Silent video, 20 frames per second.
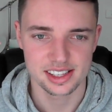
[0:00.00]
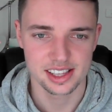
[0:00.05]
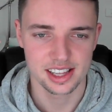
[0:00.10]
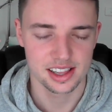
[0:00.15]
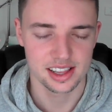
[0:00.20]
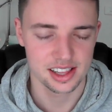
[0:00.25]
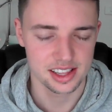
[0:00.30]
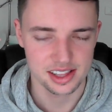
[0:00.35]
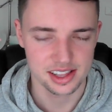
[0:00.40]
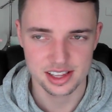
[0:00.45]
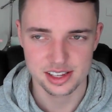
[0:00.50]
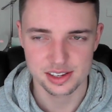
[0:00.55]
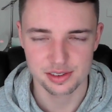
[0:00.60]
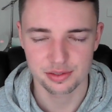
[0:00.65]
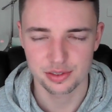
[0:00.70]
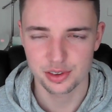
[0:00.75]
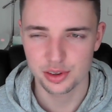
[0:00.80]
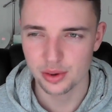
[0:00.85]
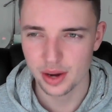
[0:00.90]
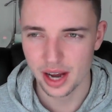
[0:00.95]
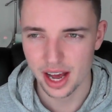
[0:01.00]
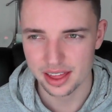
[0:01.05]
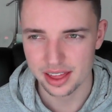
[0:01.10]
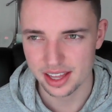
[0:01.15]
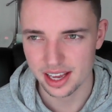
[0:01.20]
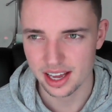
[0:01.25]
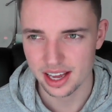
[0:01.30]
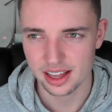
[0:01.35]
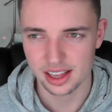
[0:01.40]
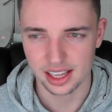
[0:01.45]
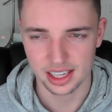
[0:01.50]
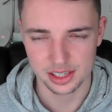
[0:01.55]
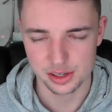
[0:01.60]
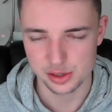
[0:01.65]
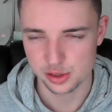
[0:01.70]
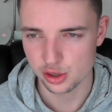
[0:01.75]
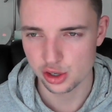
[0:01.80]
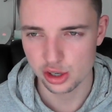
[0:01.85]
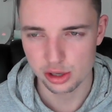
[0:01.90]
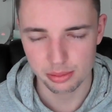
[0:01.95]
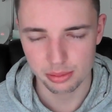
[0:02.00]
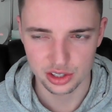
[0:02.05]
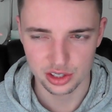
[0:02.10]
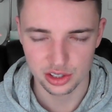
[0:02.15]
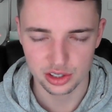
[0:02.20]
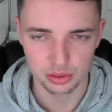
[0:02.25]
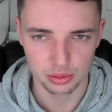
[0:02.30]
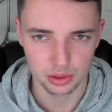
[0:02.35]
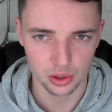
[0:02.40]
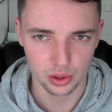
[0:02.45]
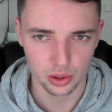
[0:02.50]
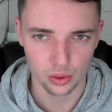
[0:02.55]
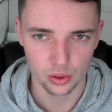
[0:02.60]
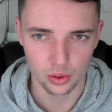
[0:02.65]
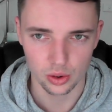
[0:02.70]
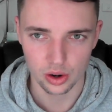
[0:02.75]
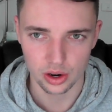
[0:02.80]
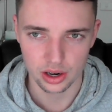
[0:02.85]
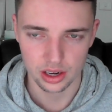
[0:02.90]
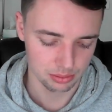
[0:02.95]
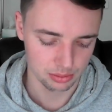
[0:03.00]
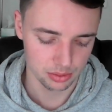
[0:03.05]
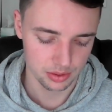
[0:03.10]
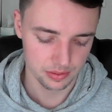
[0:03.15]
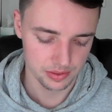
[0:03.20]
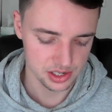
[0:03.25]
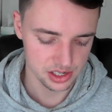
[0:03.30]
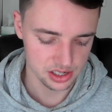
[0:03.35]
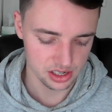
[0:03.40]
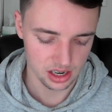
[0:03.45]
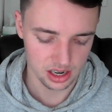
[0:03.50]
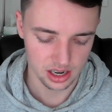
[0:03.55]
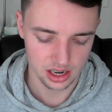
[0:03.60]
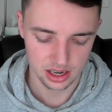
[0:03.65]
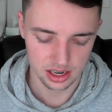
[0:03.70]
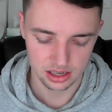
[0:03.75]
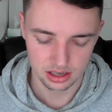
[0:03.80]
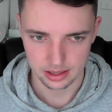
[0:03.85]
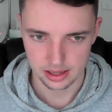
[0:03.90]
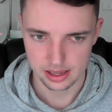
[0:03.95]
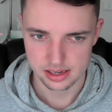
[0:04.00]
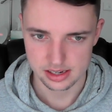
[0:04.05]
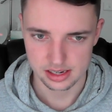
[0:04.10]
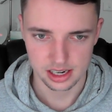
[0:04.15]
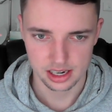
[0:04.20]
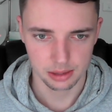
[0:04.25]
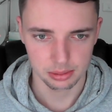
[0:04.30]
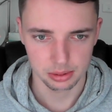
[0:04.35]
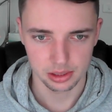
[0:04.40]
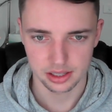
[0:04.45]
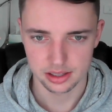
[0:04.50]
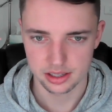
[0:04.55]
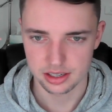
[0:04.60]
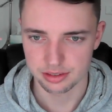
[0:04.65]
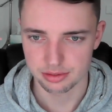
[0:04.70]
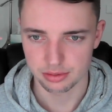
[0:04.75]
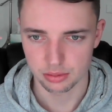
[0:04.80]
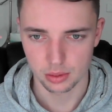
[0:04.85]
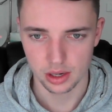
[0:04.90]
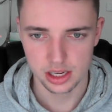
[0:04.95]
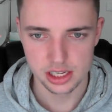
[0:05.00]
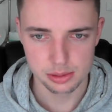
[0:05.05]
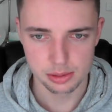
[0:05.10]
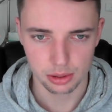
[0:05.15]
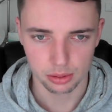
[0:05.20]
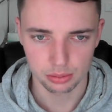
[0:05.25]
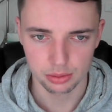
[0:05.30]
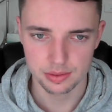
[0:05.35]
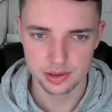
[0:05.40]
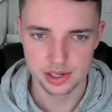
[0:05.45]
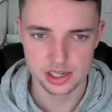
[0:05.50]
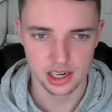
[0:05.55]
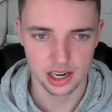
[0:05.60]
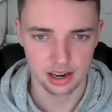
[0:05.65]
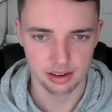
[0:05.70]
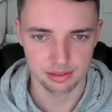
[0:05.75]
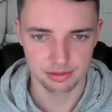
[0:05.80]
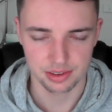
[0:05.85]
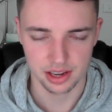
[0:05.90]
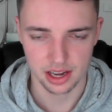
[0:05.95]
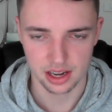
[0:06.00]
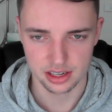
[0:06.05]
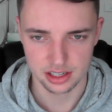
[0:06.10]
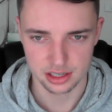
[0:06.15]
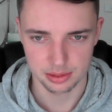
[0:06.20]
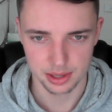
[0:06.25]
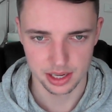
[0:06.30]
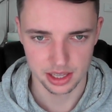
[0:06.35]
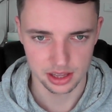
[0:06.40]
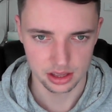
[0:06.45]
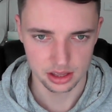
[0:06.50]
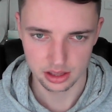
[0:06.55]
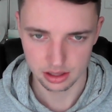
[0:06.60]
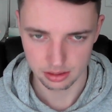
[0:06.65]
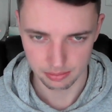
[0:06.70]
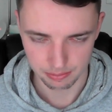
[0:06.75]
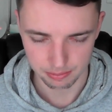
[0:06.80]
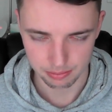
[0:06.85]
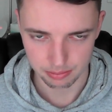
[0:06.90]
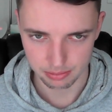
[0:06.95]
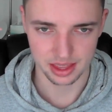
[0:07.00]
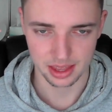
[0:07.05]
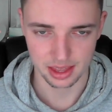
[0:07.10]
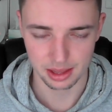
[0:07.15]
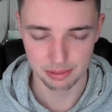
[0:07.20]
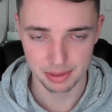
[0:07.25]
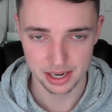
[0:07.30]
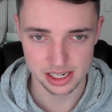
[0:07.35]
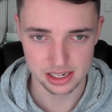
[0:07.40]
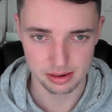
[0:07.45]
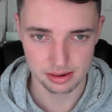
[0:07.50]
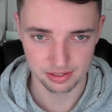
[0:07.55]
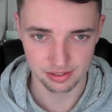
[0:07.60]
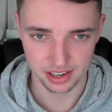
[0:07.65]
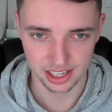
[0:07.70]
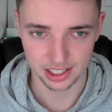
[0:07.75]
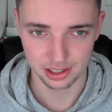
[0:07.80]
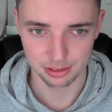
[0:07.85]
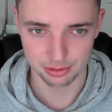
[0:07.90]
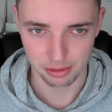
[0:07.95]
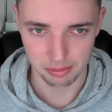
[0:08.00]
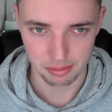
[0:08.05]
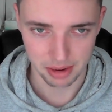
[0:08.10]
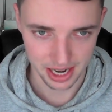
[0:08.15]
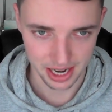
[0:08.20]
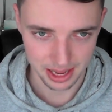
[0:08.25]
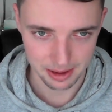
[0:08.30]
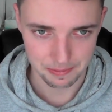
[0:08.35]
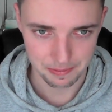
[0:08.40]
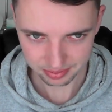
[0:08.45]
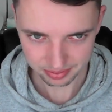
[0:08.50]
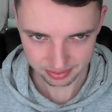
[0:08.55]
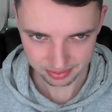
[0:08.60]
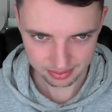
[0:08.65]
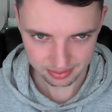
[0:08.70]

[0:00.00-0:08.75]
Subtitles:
There's a few out there like Zoom, you can record, Riverside. There's a couple other different ones, but Riverside I've found to be the best value for money.